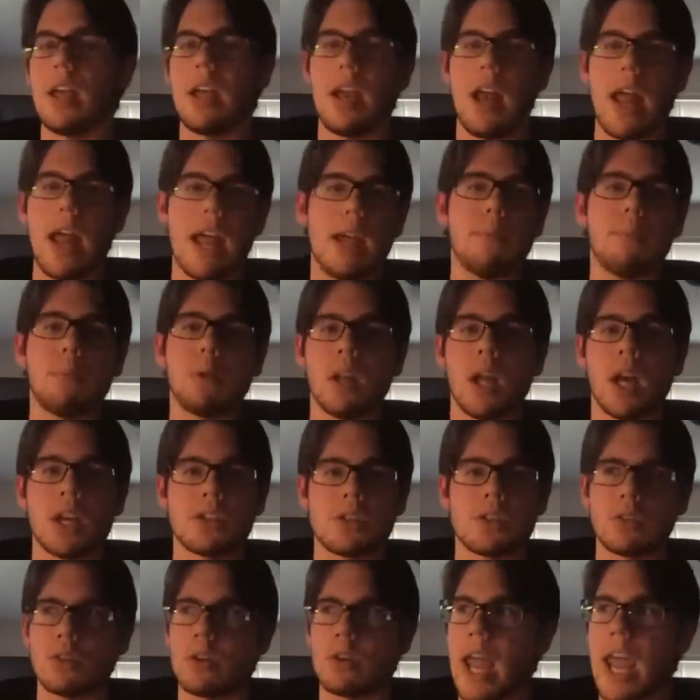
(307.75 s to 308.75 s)
A plus
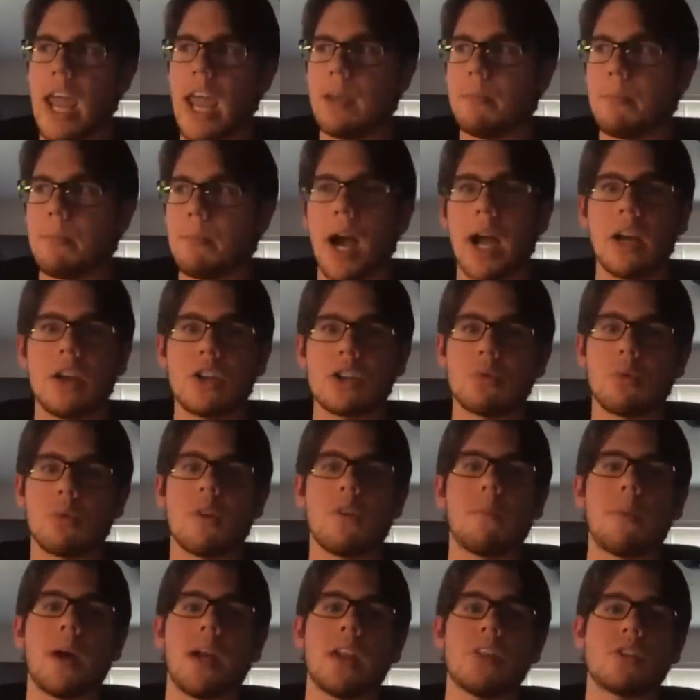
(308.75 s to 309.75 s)
or A minus or
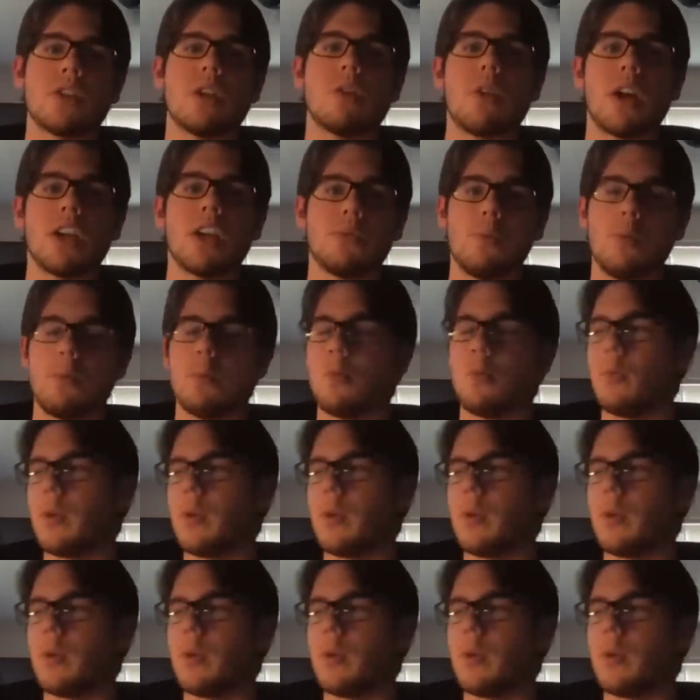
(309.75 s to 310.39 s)
whatever by the Sunrise Movement,